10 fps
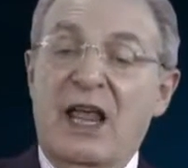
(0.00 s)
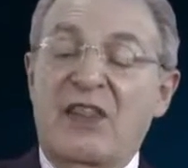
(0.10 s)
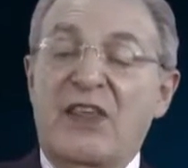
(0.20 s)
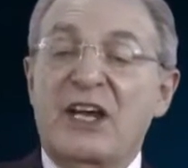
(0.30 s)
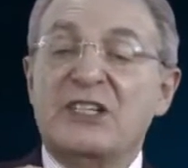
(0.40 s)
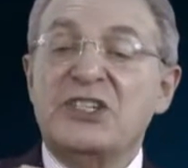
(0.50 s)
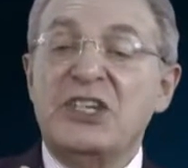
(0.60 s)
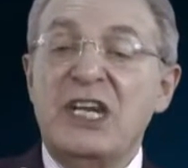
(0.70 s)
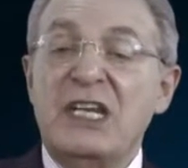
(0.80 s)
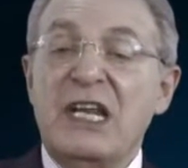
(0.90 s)
Their
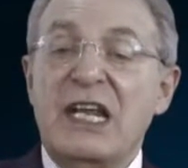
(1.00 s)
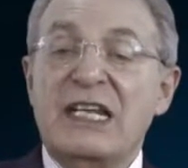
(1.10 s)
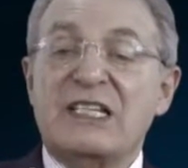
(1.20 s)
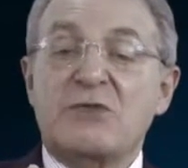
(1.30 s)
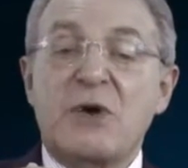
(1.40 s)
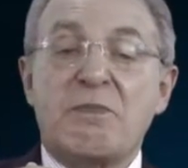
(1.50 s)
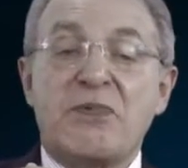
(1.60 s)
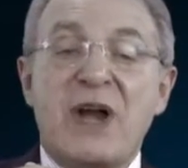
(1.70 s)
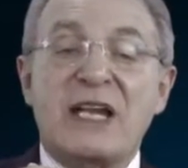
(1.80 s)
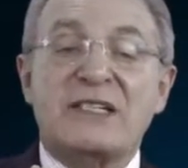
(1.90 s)
gene is
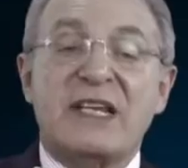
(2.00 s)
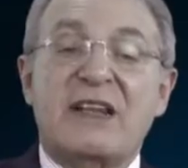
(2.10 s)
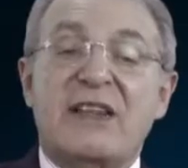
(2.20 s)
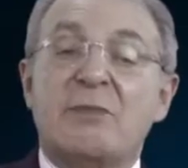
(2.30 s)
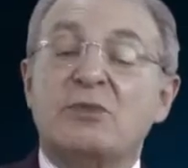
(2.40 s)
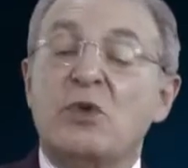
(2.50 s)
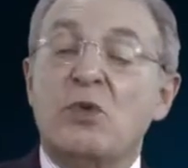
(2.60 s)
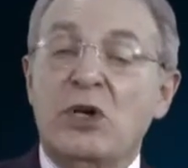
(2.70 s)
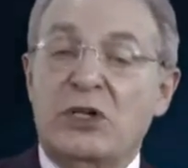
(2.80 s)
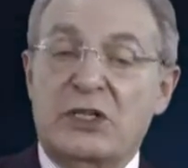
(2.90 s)
repressing them to
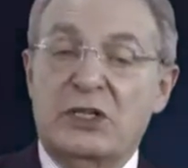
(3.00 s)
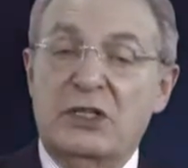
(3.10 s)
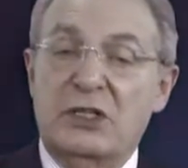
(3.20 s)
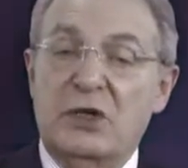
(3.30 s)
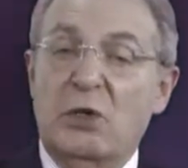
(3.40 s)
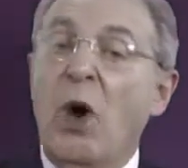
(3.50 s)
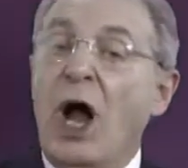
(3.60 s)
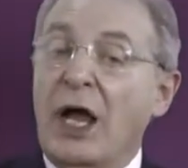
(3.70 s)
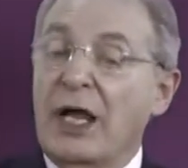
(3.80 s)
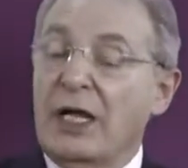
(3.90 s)
work. Why?